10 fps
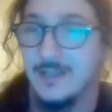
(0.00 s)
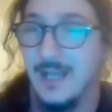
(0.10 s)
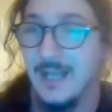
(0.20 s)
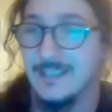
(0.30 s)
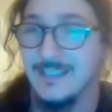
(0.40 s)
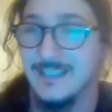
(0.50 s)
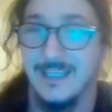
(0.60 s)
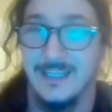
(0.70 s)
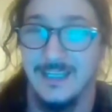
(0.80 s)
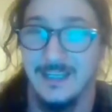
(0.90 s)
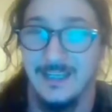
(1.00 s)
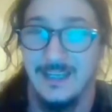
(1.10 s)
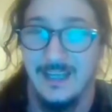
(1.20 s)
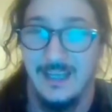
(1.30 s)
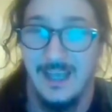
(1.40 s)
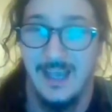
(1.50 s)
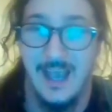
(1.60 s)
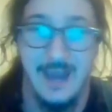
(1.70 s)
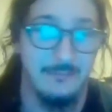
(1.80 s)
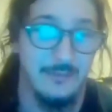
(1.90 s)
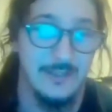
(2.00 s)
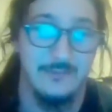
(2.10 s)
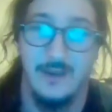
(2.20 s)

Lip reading: that's sitting at plus